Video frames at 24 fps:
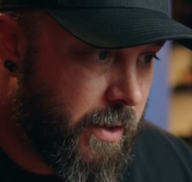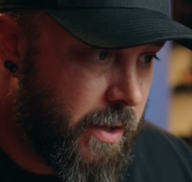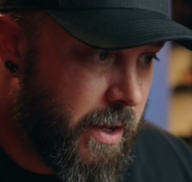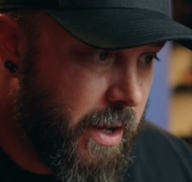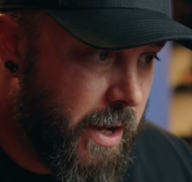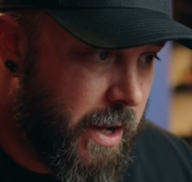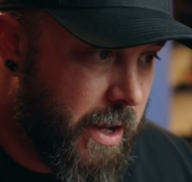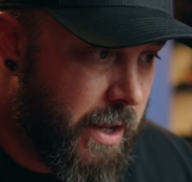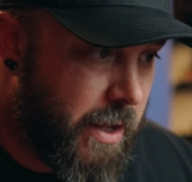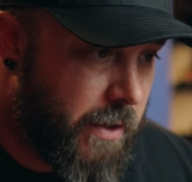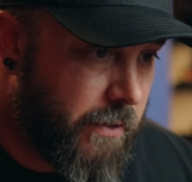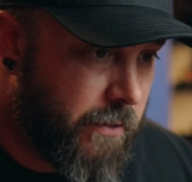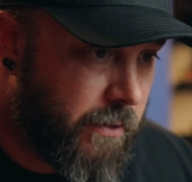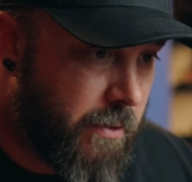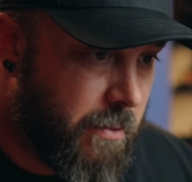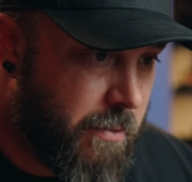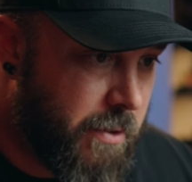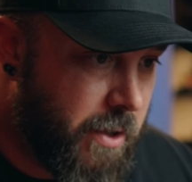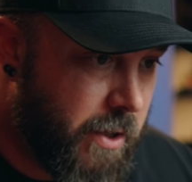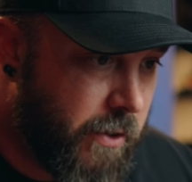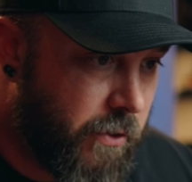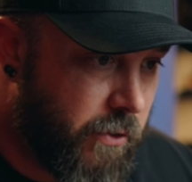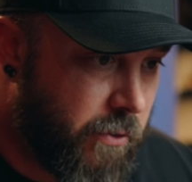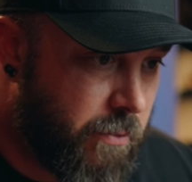and some of
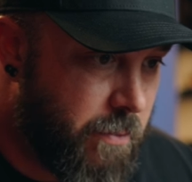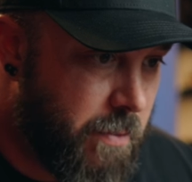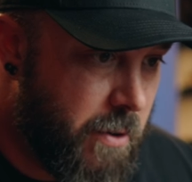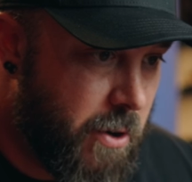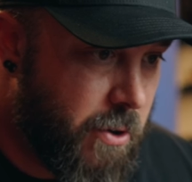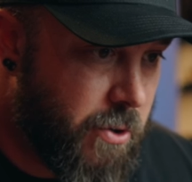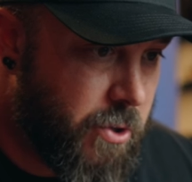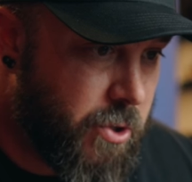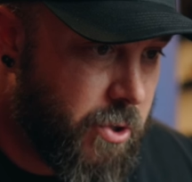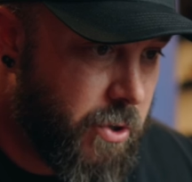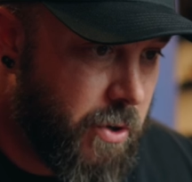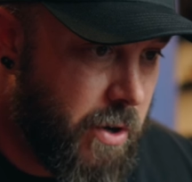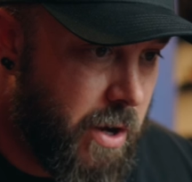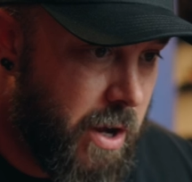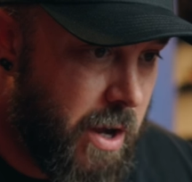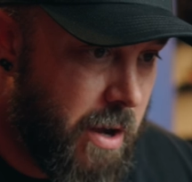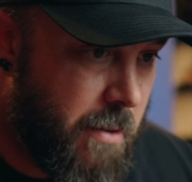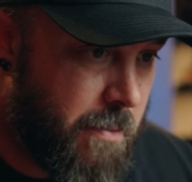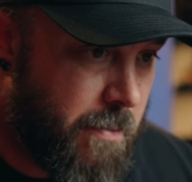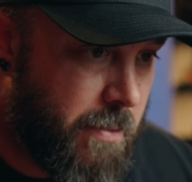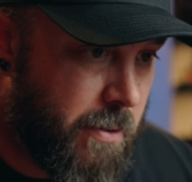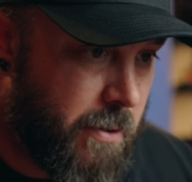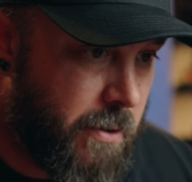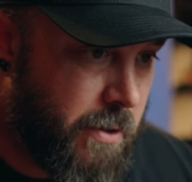the exposure
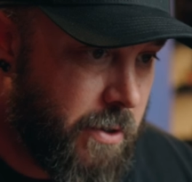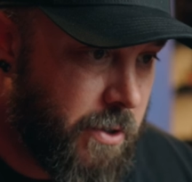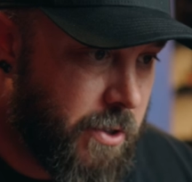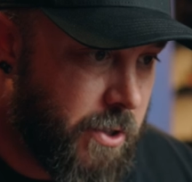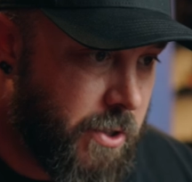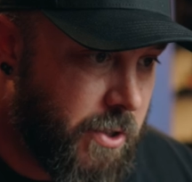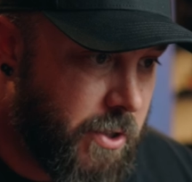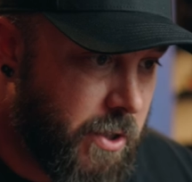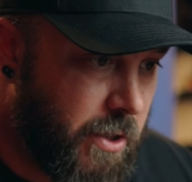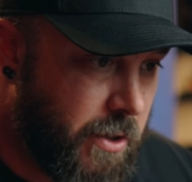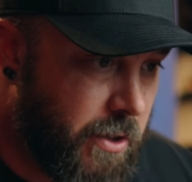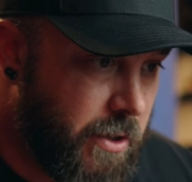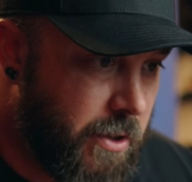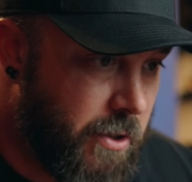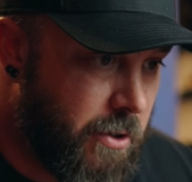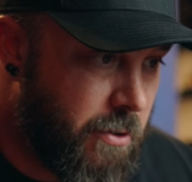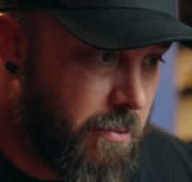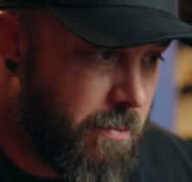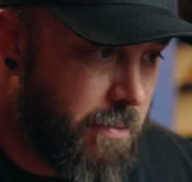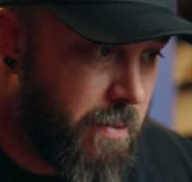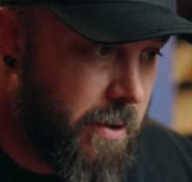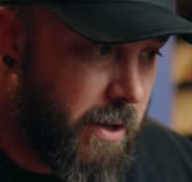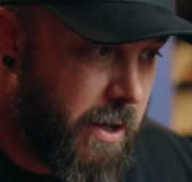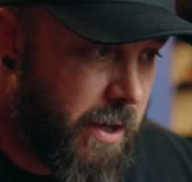up just a
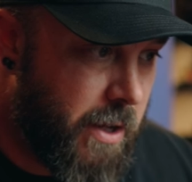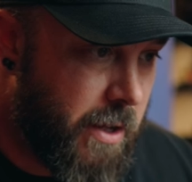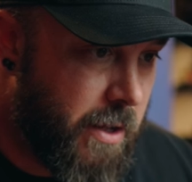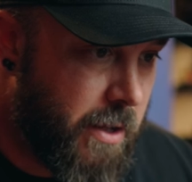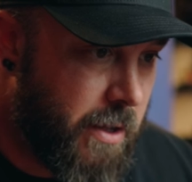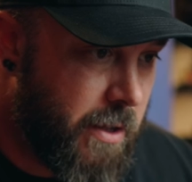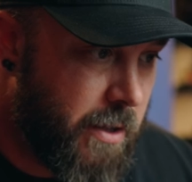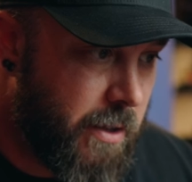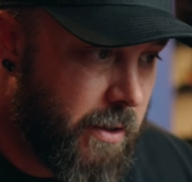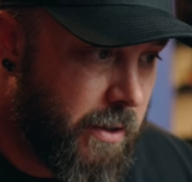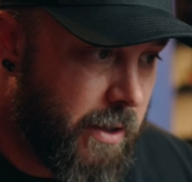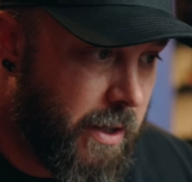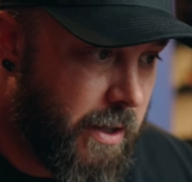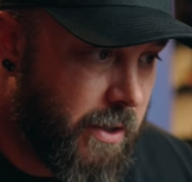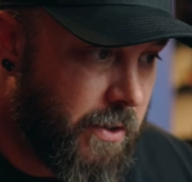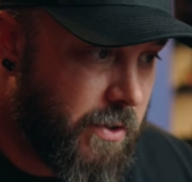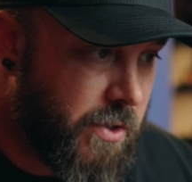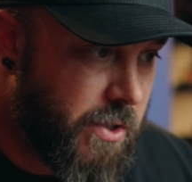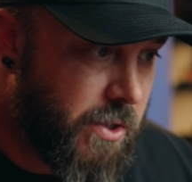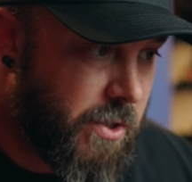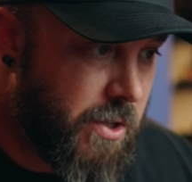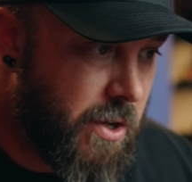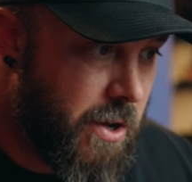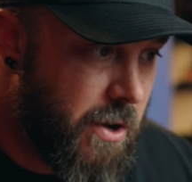little bit, like
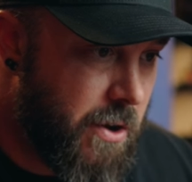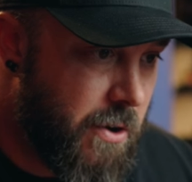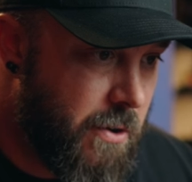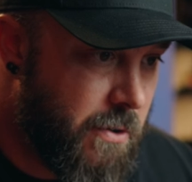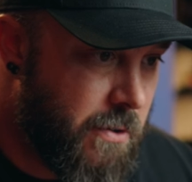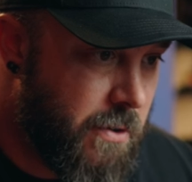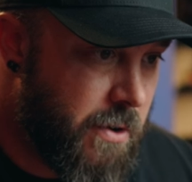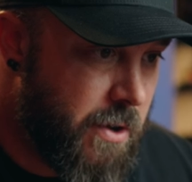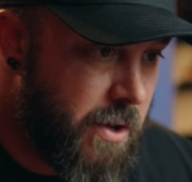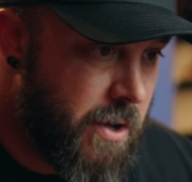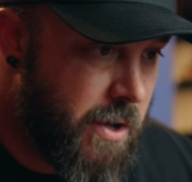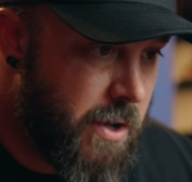so.